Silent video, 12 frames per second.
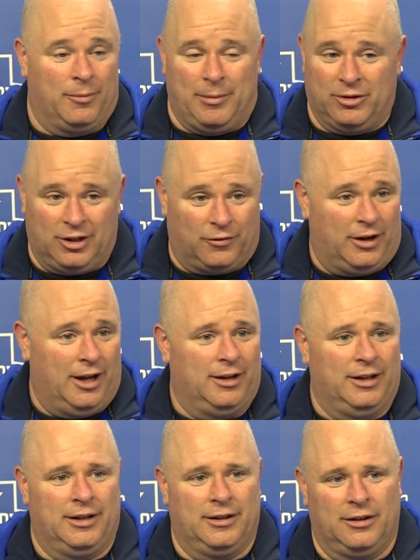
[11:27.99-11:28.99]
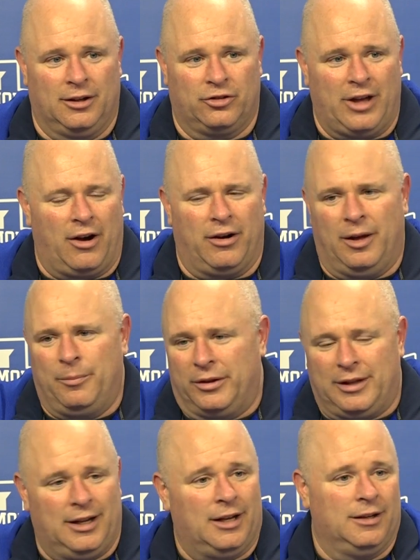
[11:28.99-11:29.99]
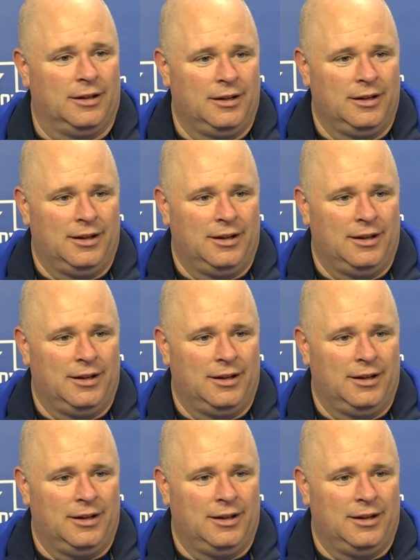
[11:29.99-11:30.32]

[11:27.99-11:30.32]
maybe it's a different ending on Saturday, but they didn't.